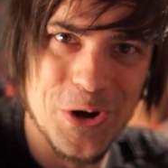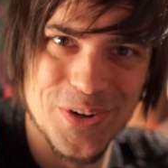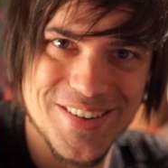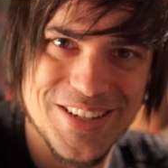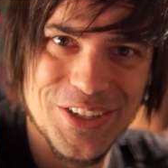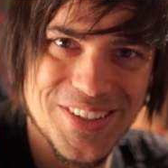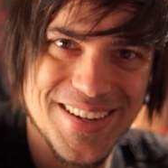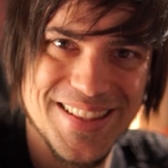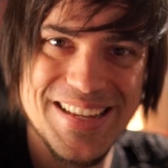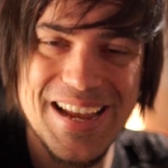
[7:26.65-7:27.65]
going until
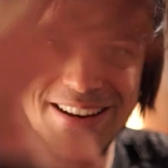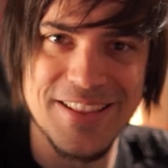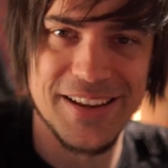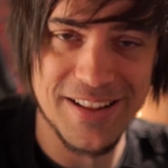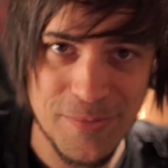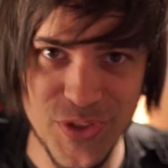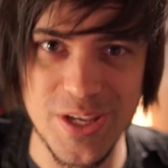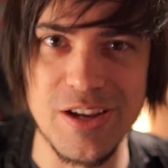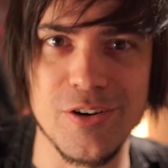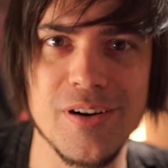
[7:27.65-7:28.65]
like the end of the, like the
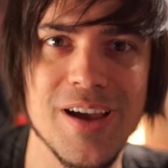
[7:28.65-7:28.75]
year.